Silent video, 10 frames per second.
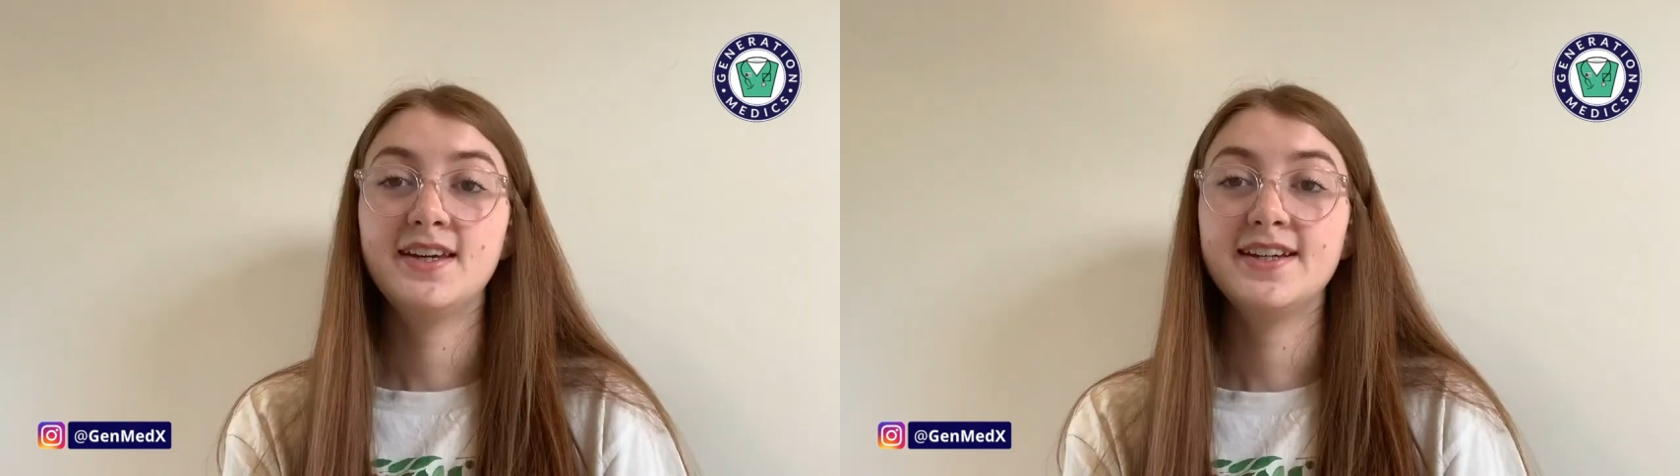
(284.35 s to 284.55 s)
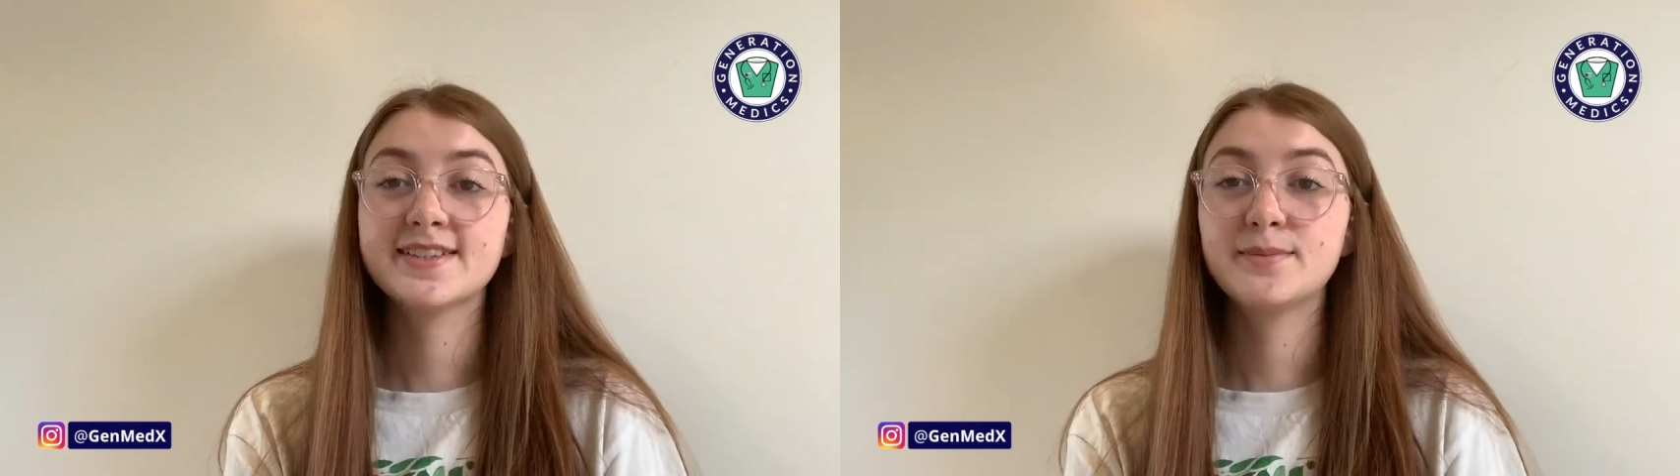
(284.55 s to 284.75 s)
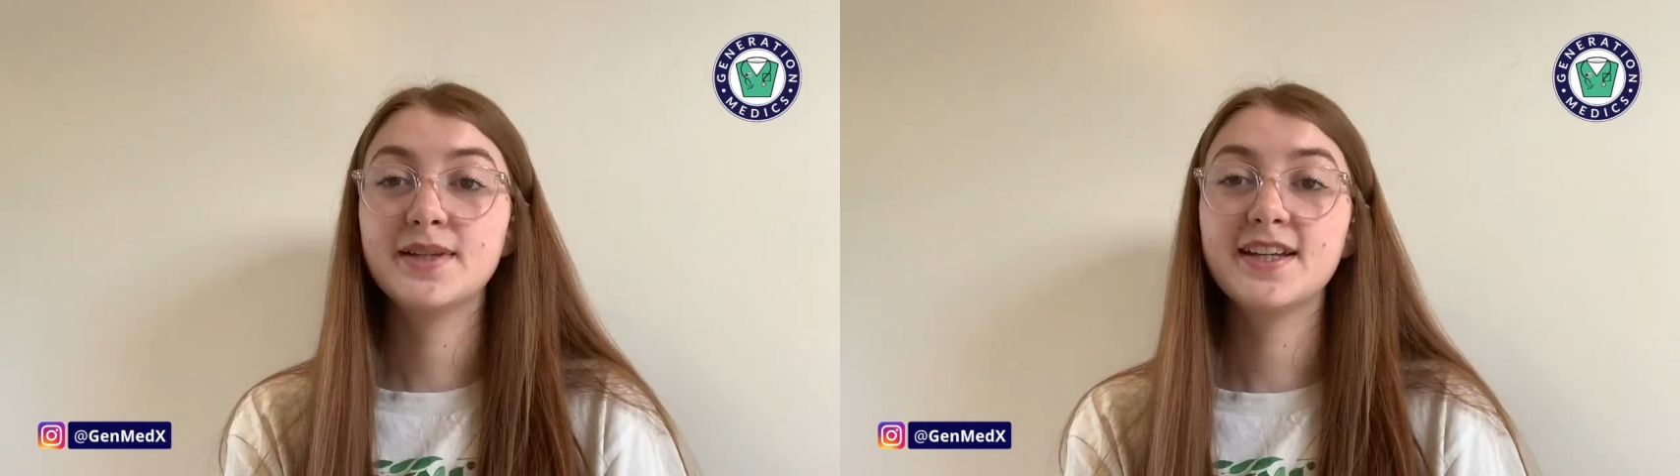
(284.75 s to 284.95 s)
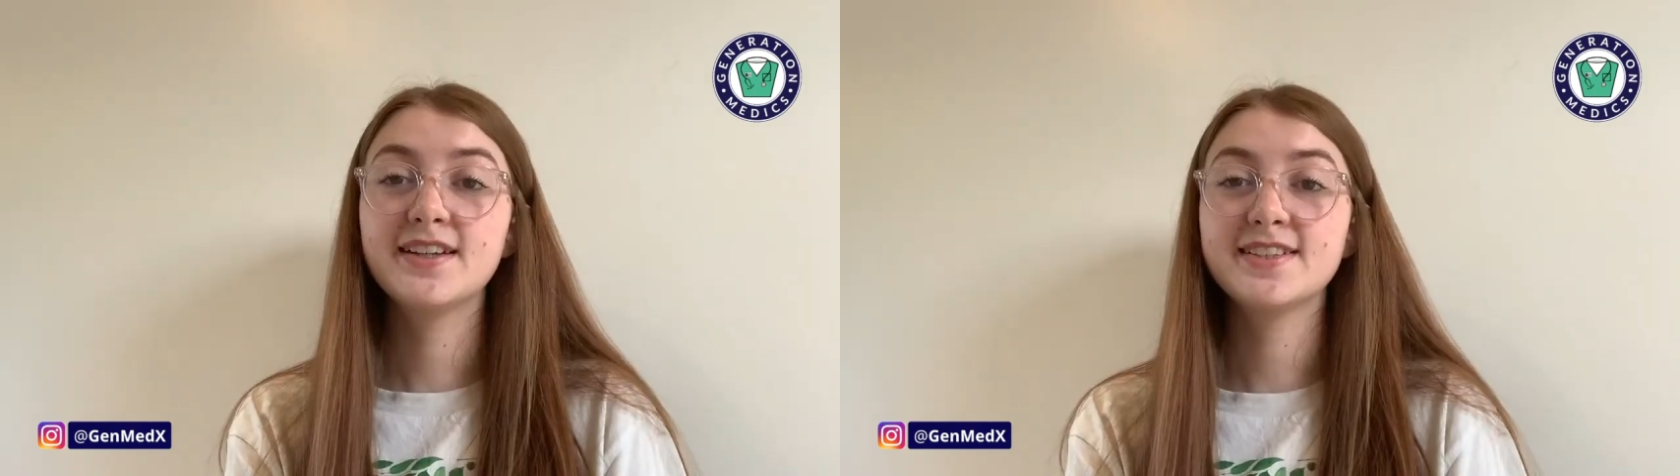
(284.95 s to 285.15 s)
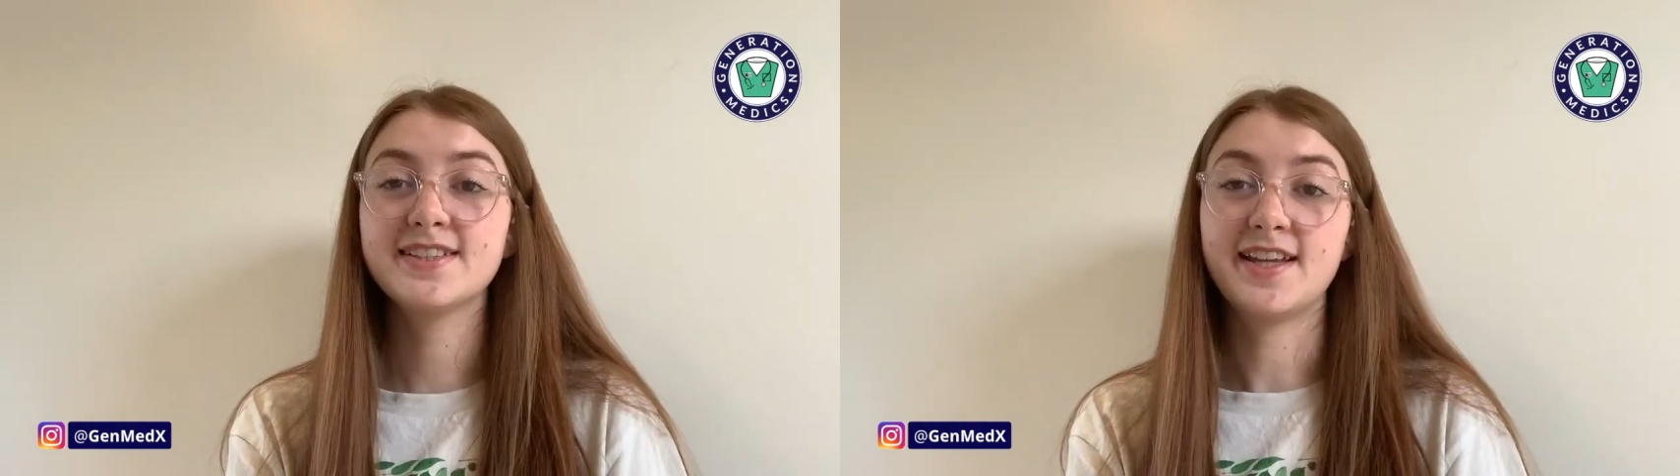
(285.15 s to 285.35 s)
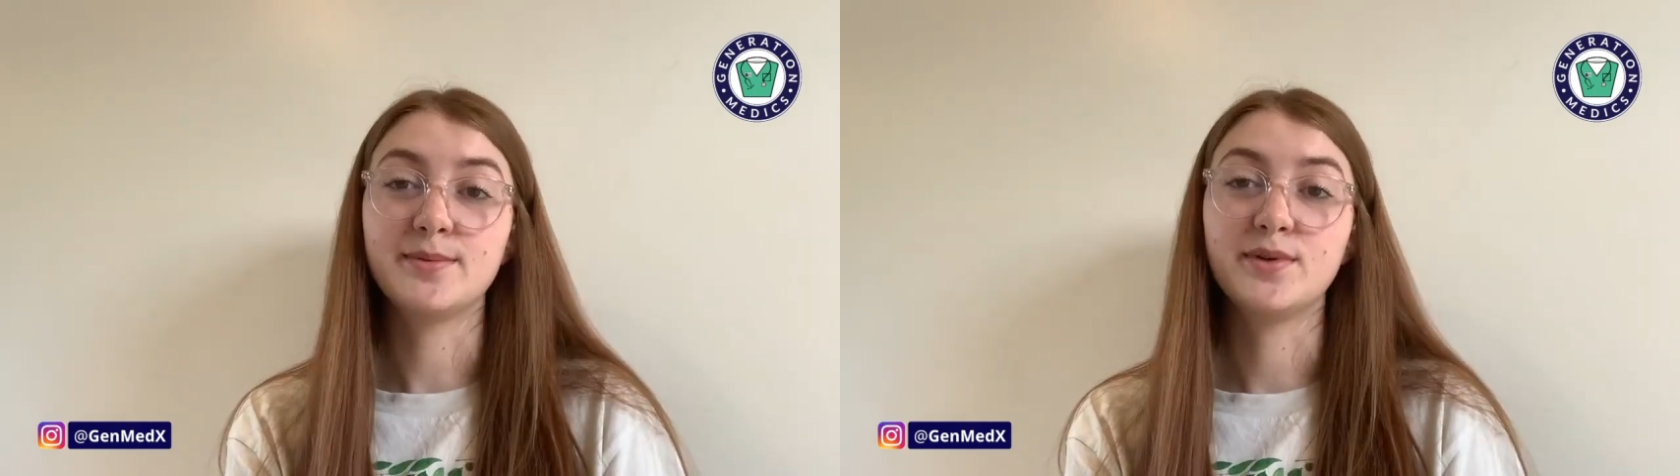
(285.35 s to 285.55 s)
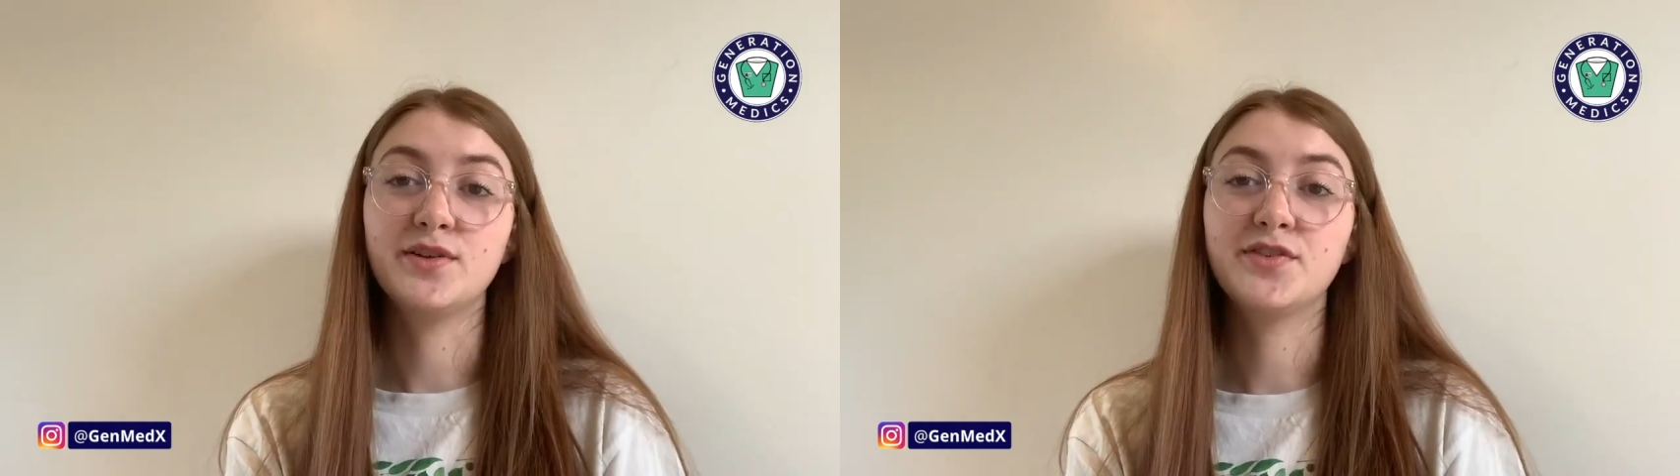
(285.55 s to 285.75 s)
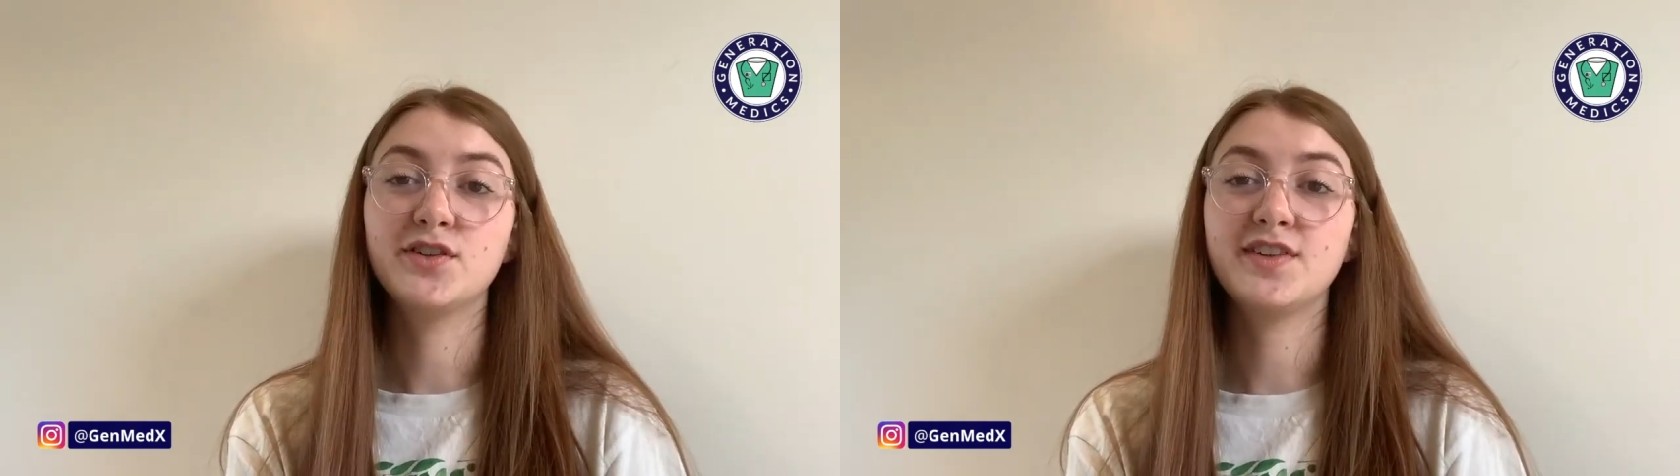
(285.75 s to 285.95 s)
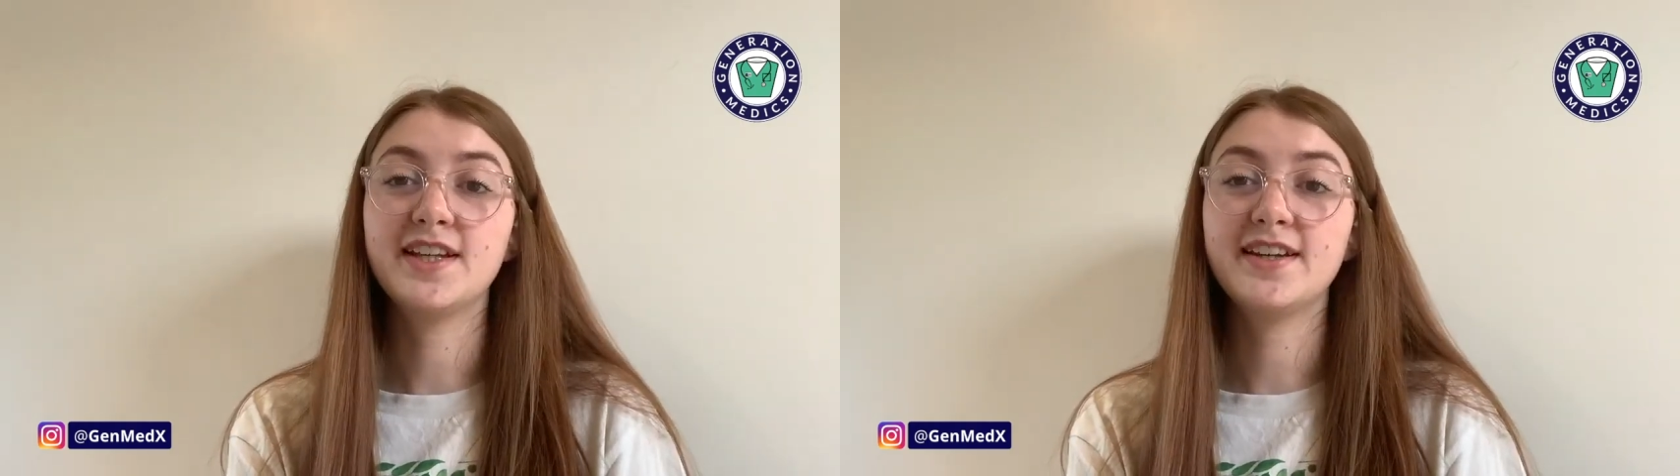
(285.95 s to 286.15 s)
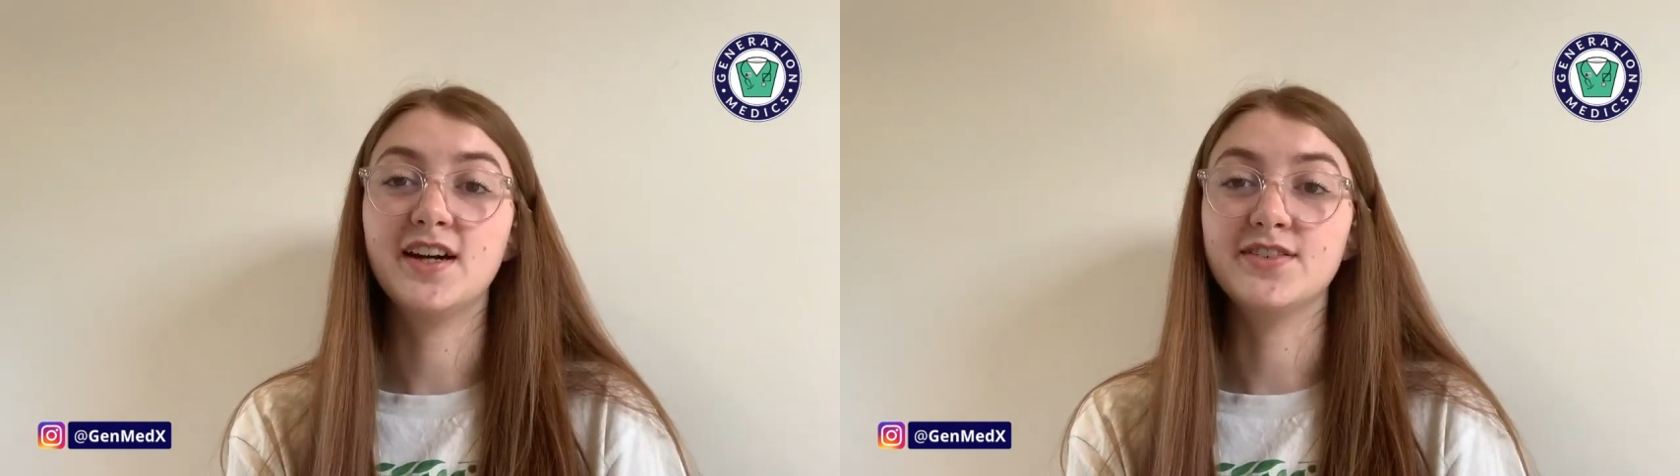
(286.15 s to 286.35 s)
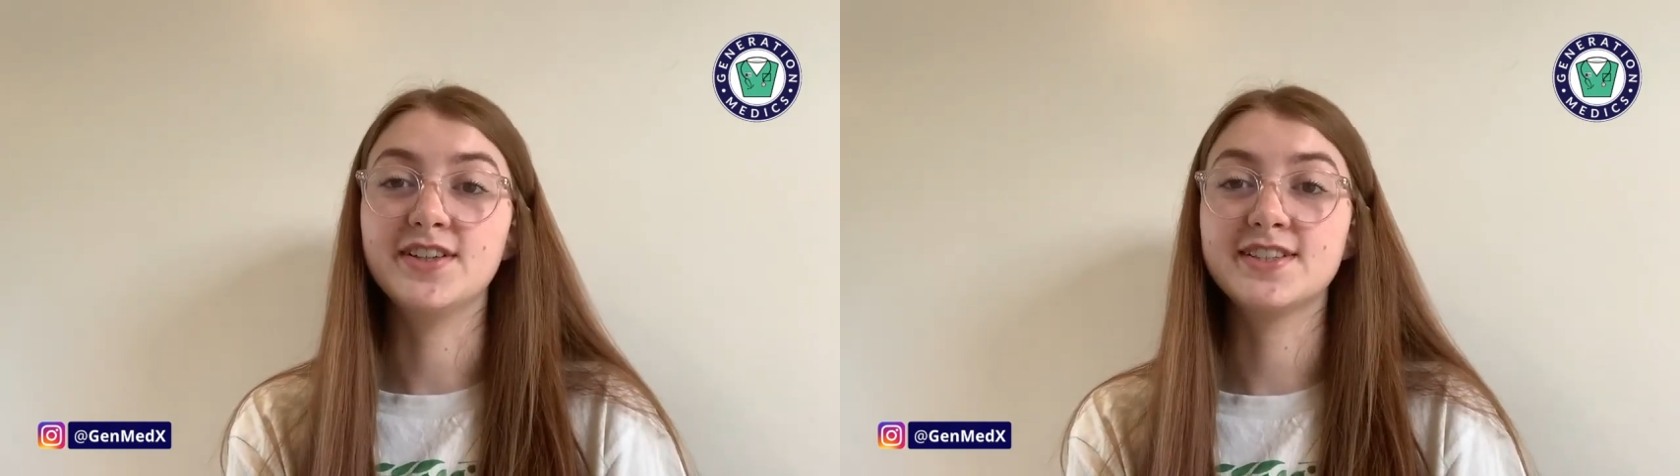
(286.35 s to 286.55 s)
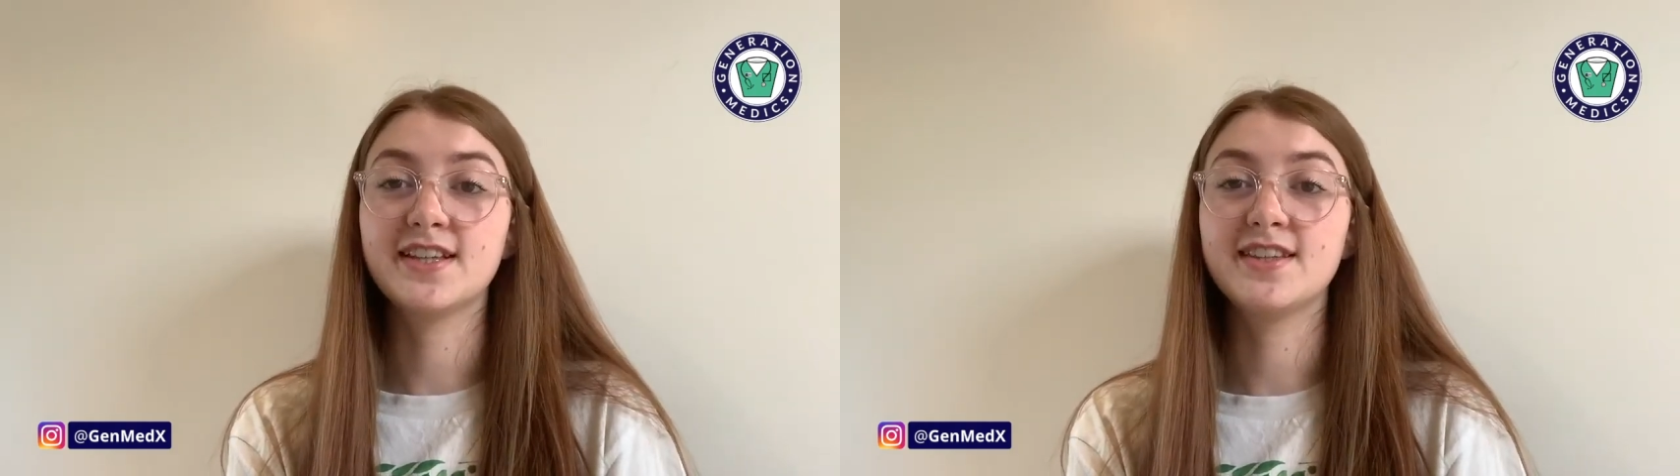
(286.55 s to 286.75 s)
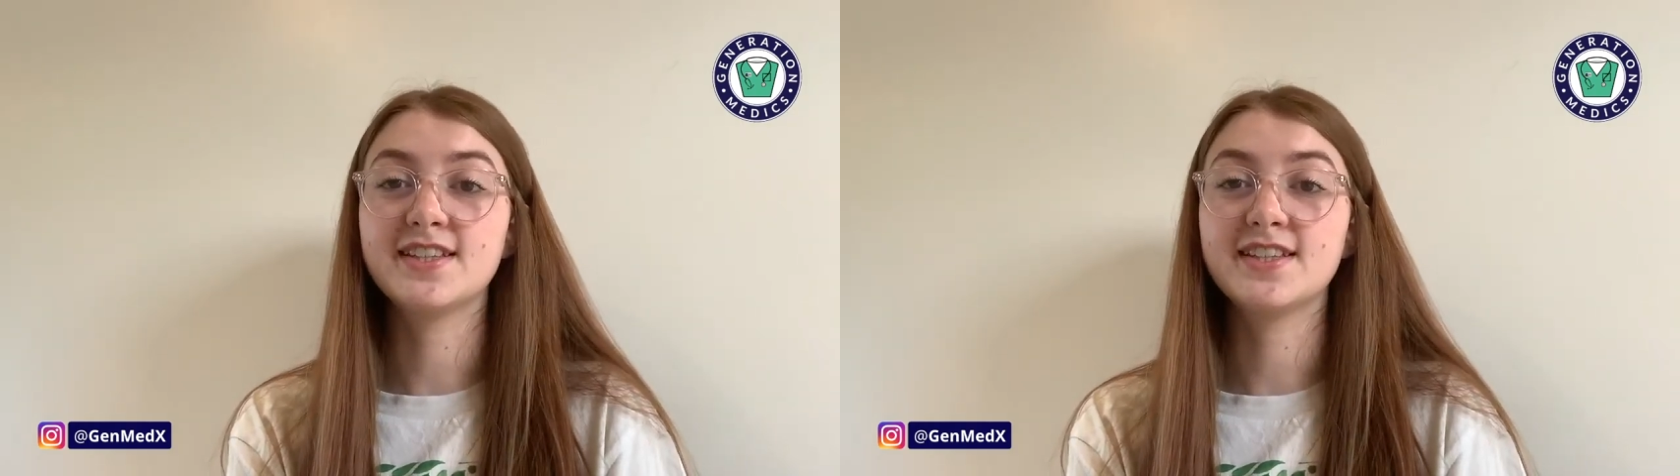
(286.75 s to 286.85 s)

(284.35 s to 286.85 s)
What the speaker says: It's completely understandable if you're feeling nervous in the